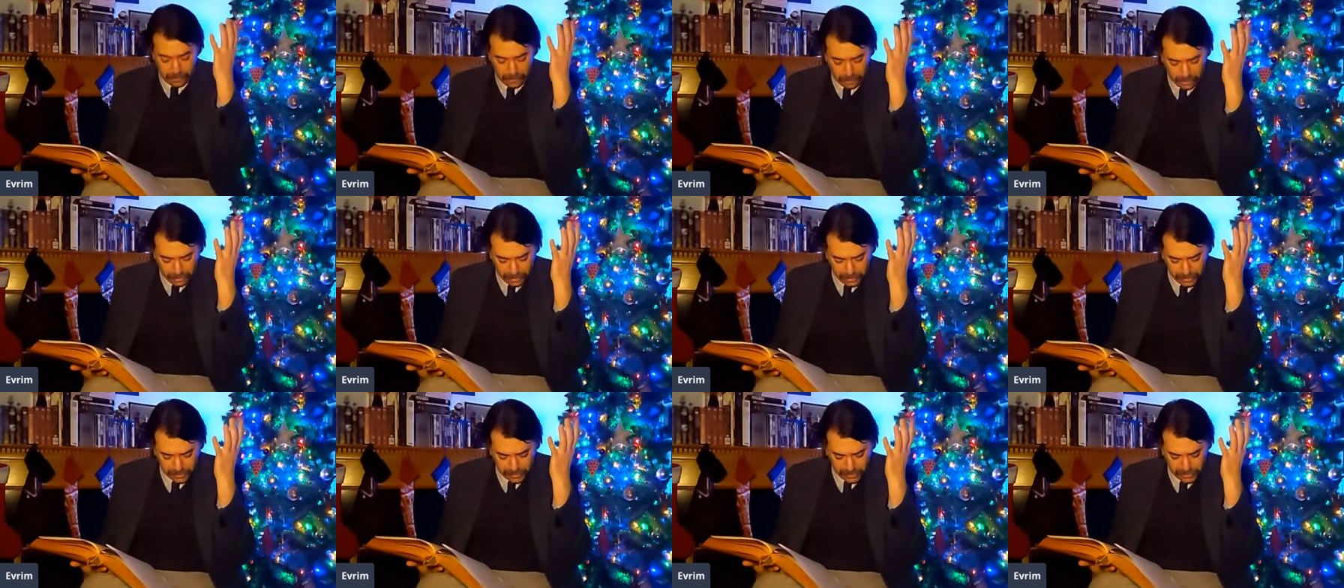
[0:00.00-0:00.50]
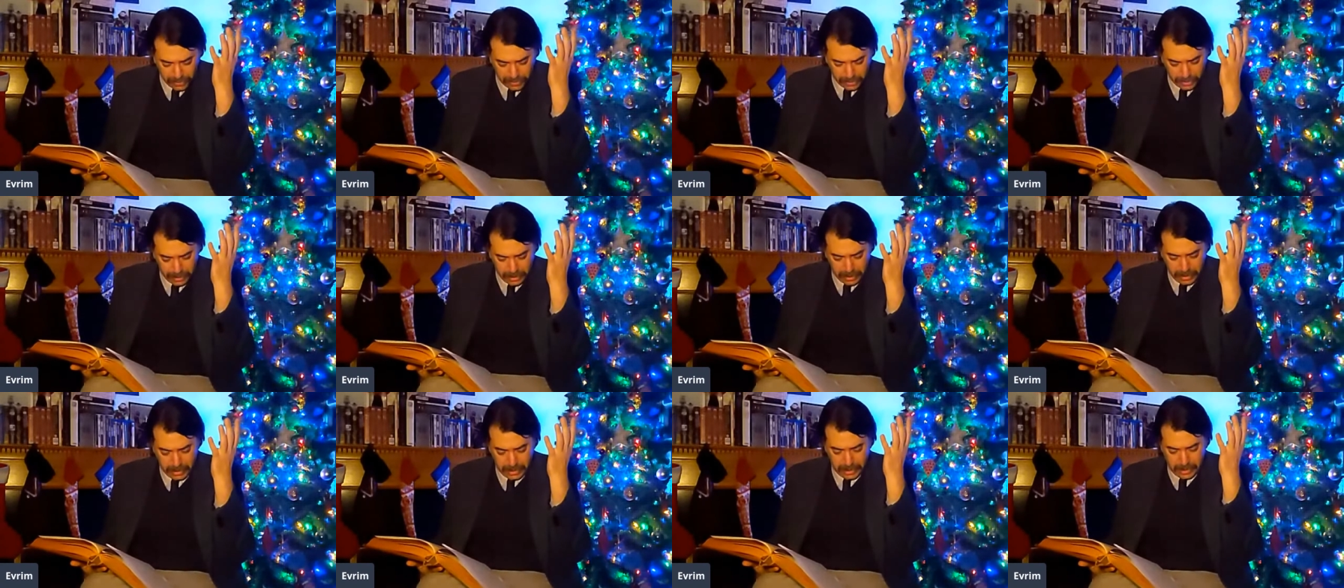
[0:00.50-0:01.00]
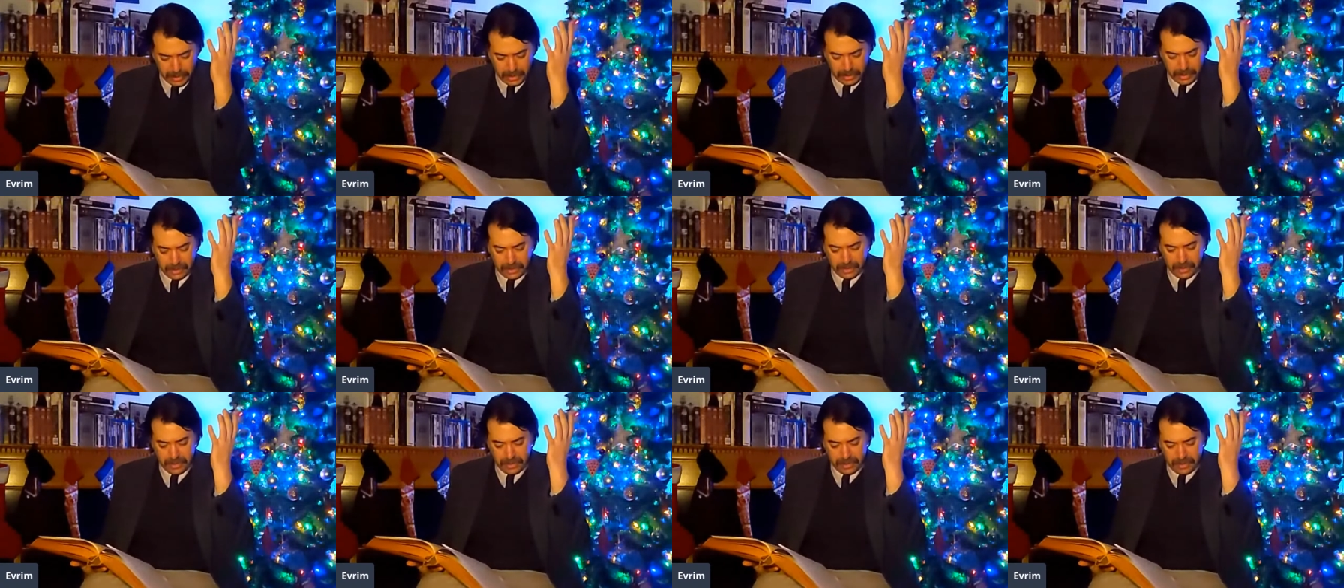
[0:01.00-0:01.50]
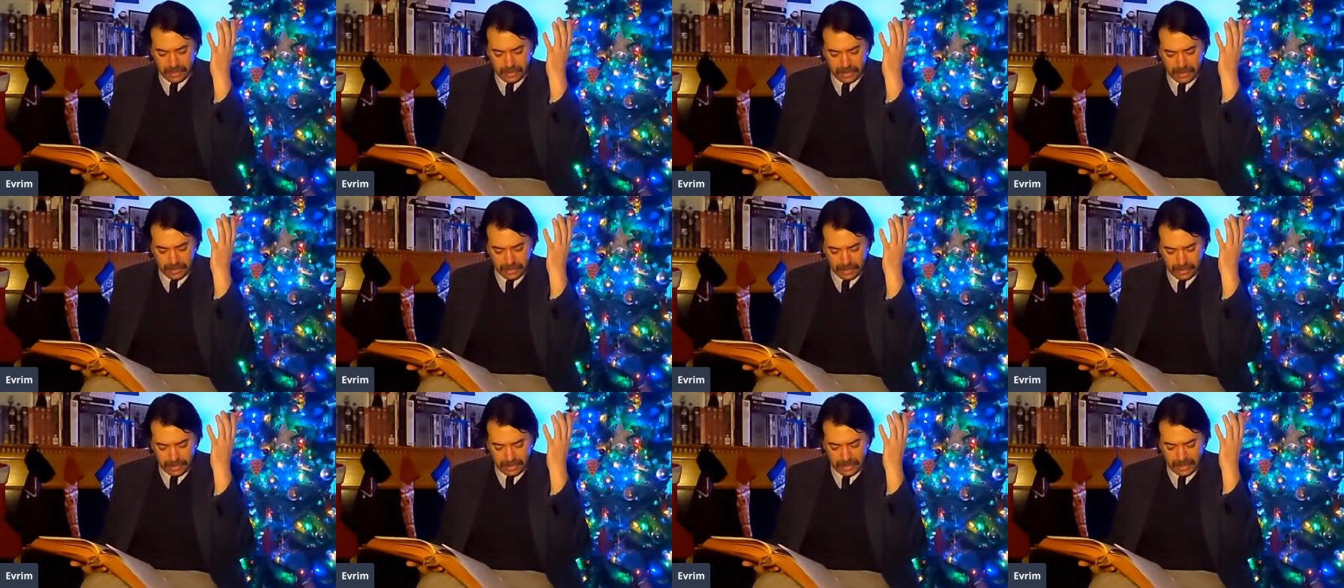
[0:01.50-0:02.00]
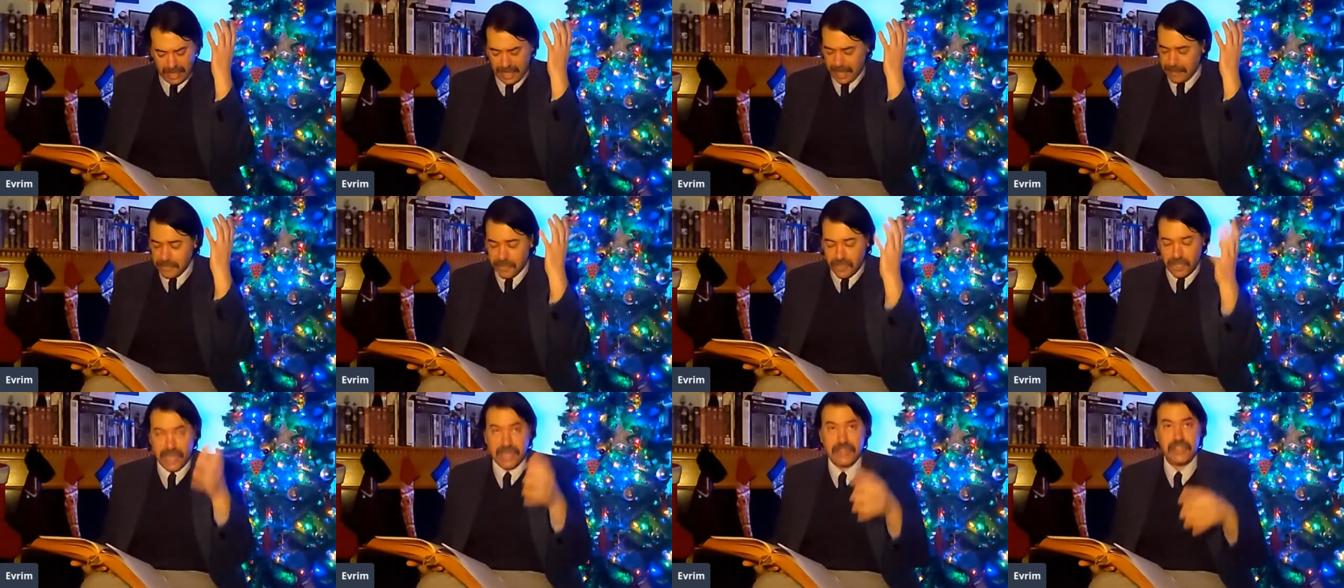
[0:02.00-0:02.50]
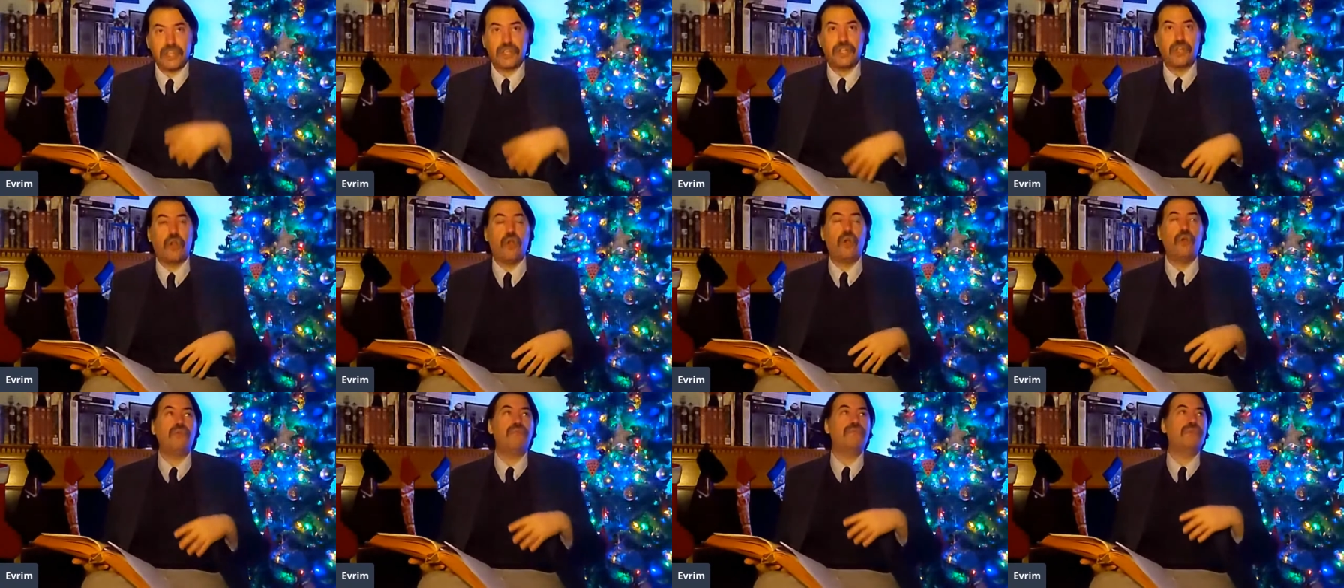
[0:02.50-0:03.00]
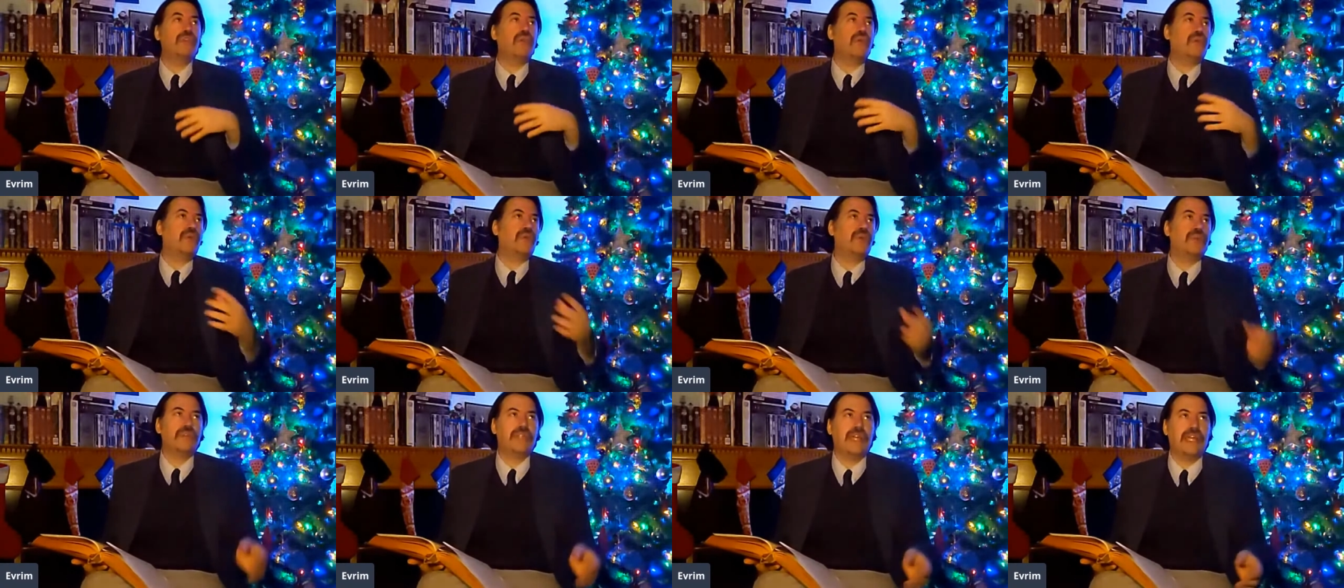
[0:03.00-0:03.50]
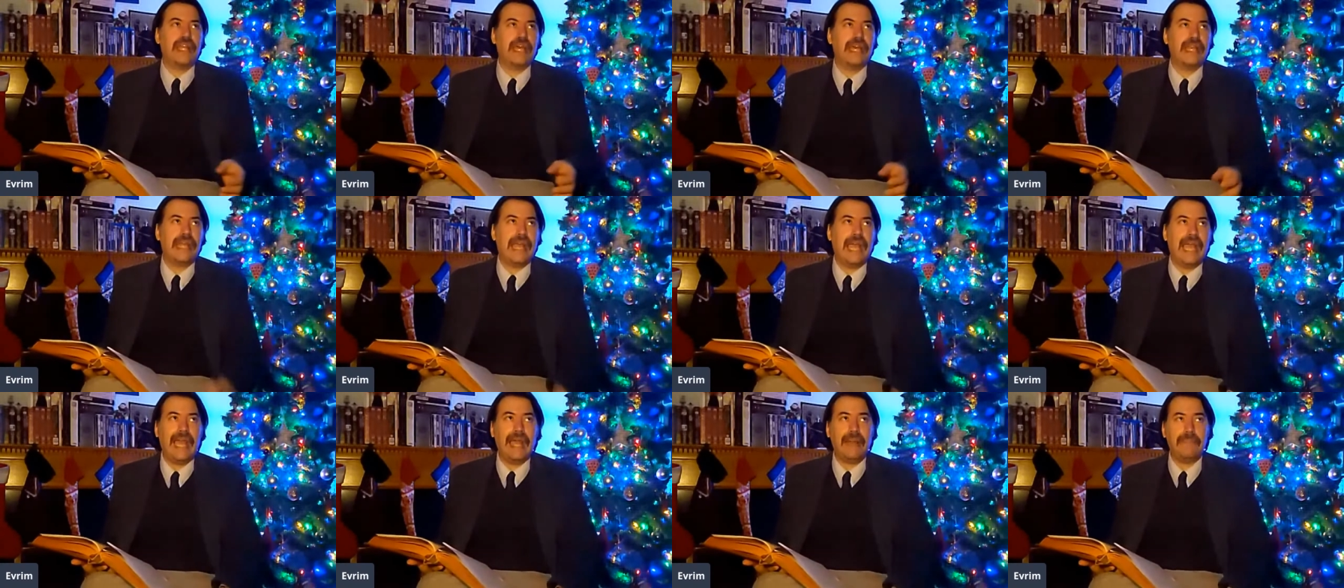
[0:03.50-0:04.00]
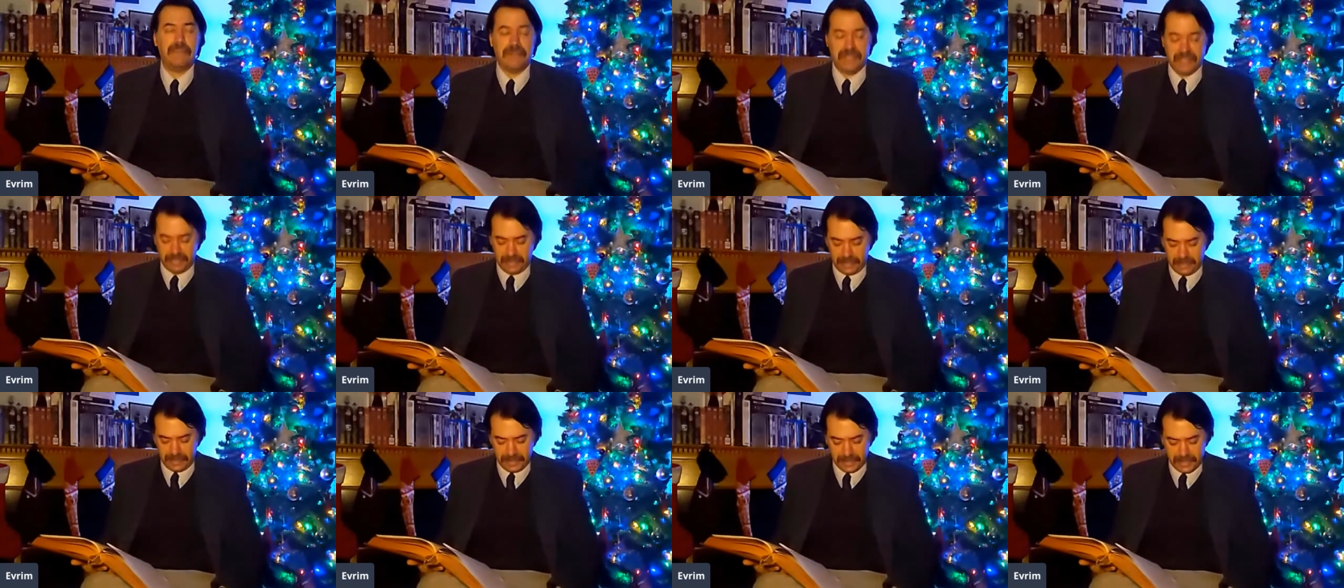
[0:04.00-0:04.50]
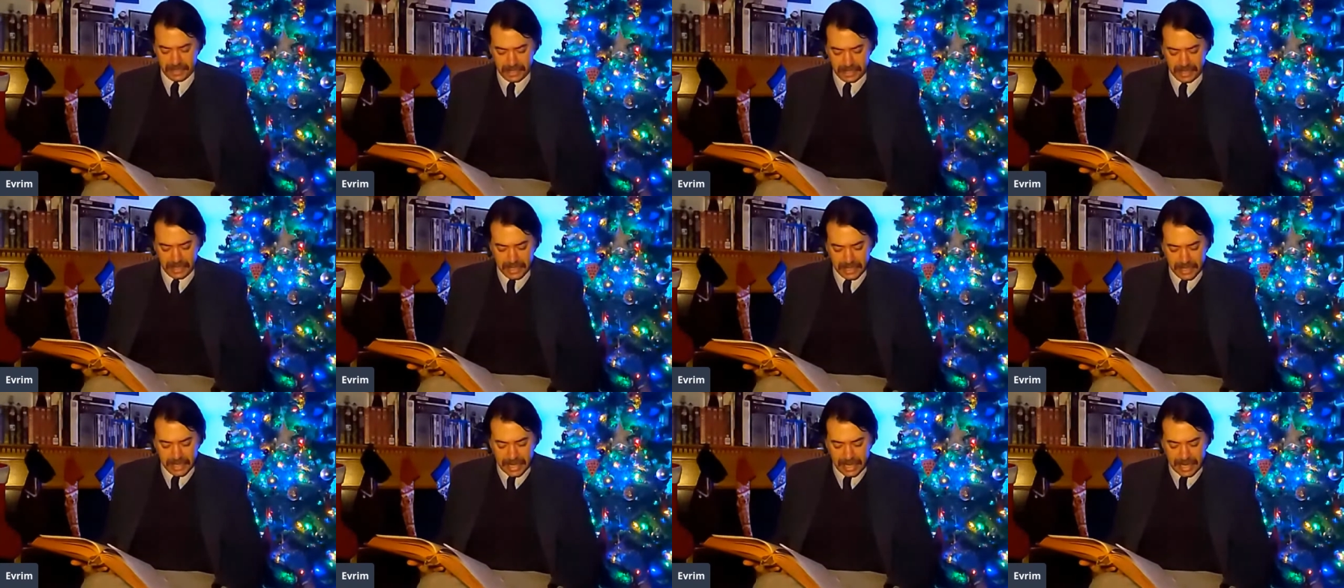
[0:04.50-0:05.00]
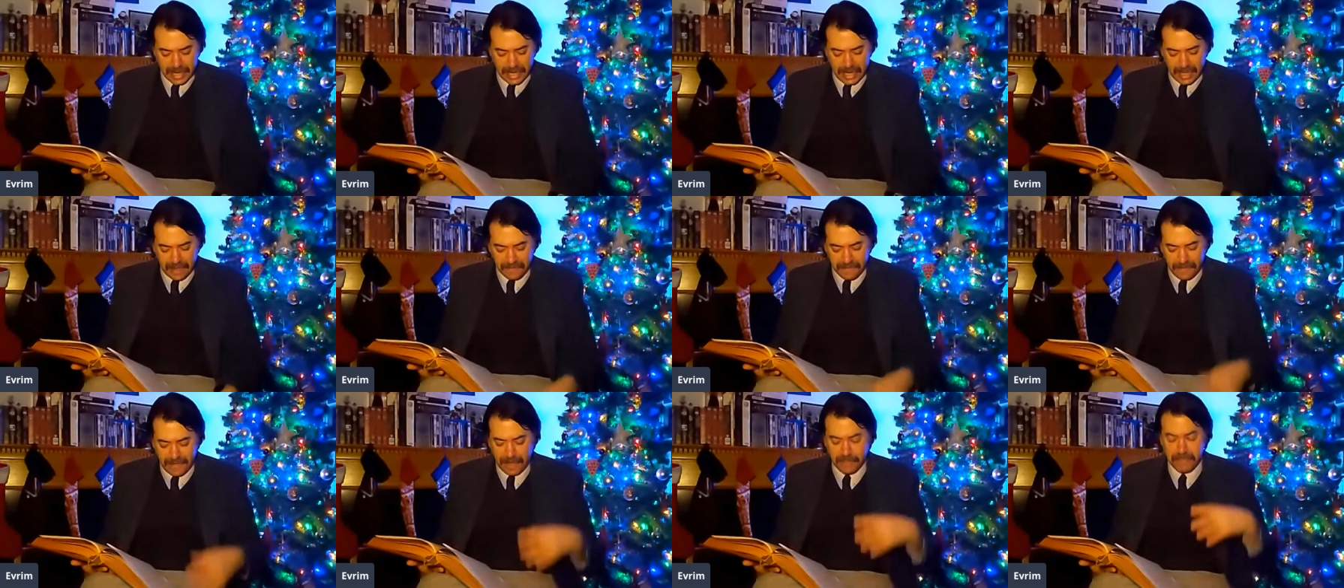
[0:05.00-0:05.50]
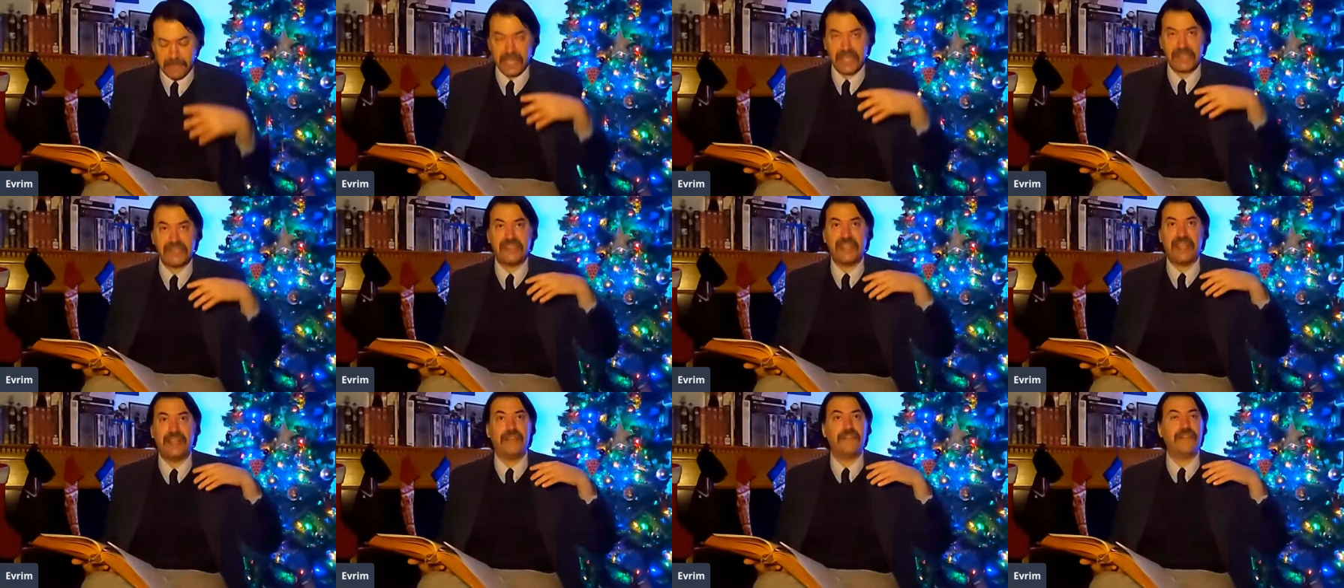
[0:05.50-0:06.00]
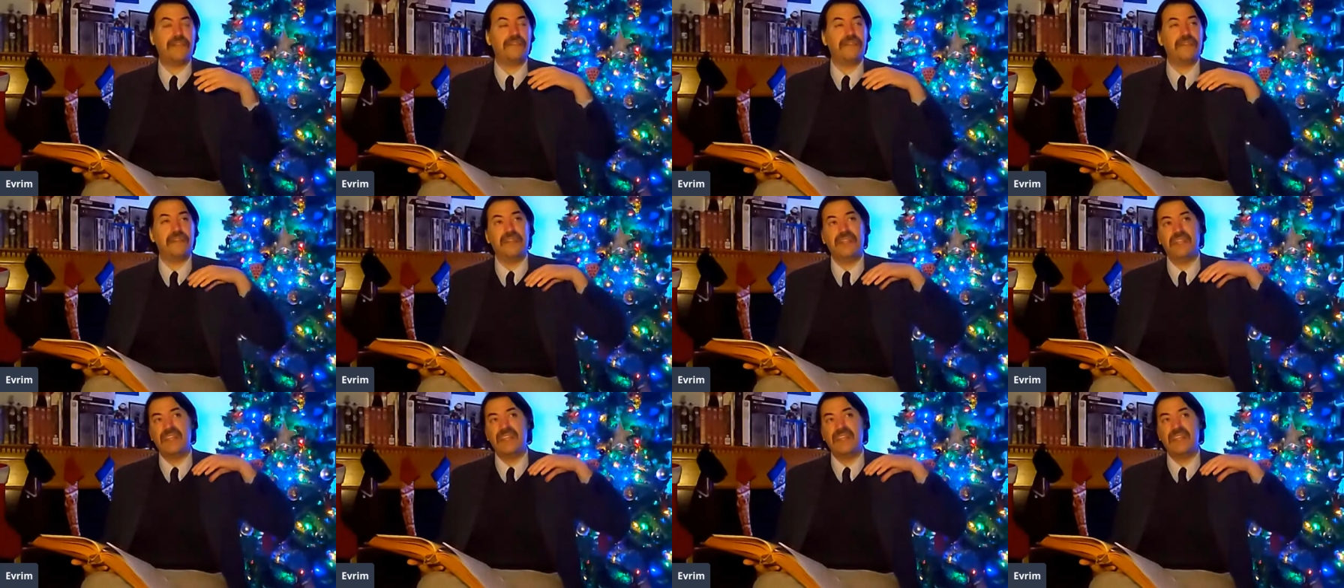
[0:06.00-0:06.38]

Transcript: course, I'm trying to cope with all that had happened. And I found myself